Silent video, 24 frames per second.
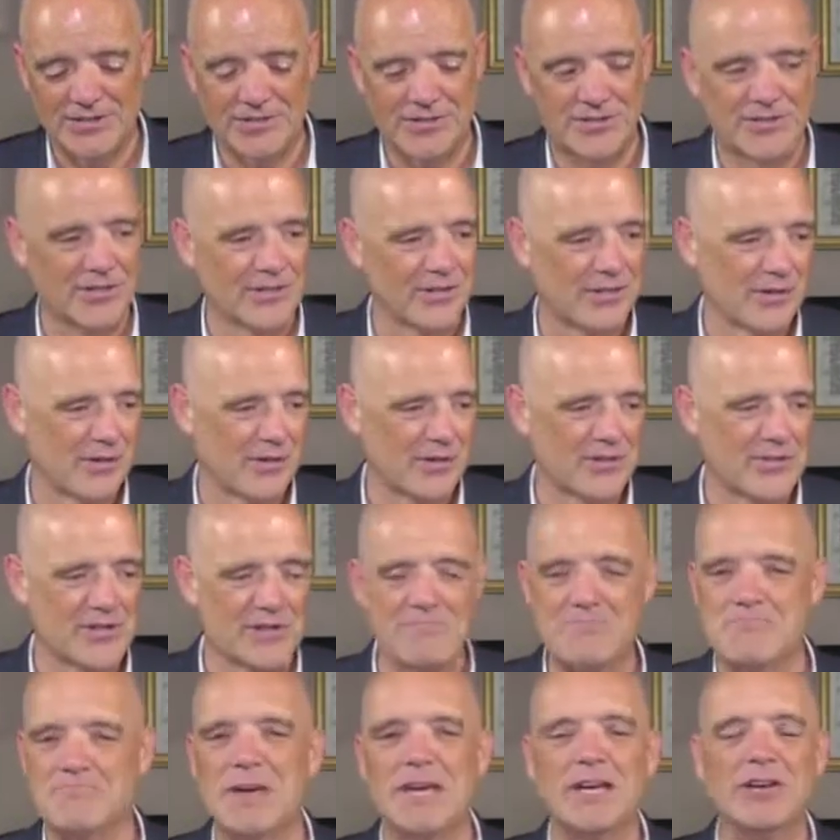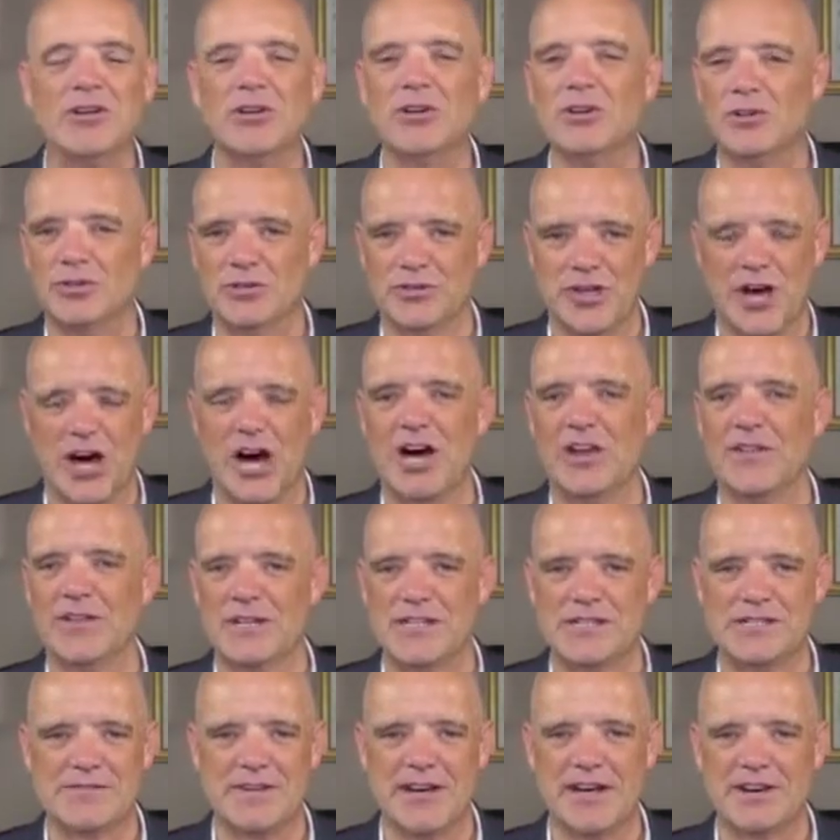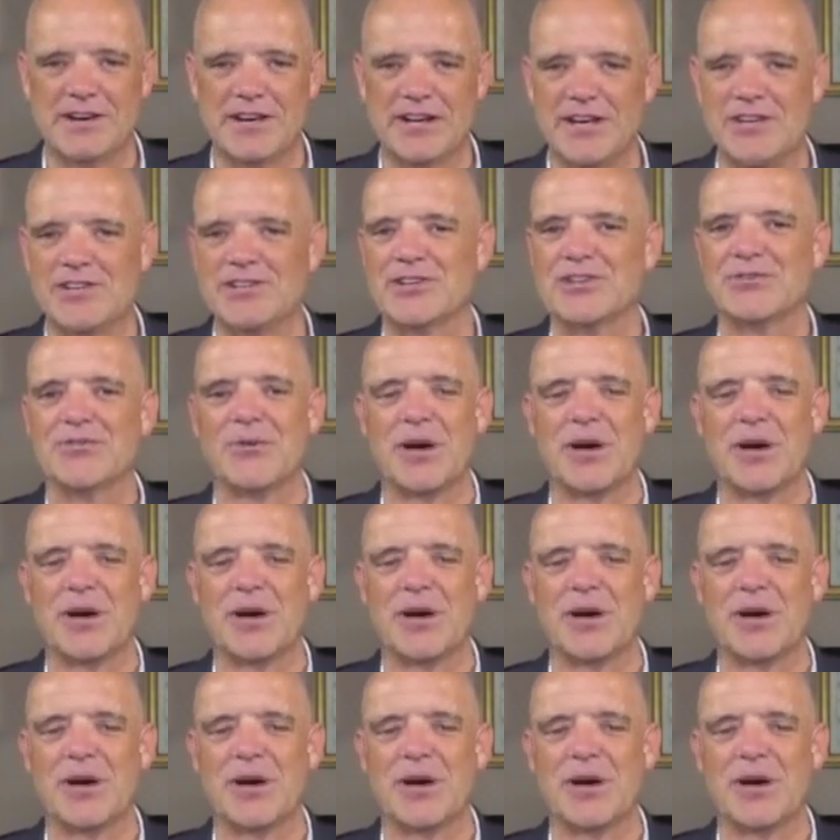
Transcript: to, to build on this foundation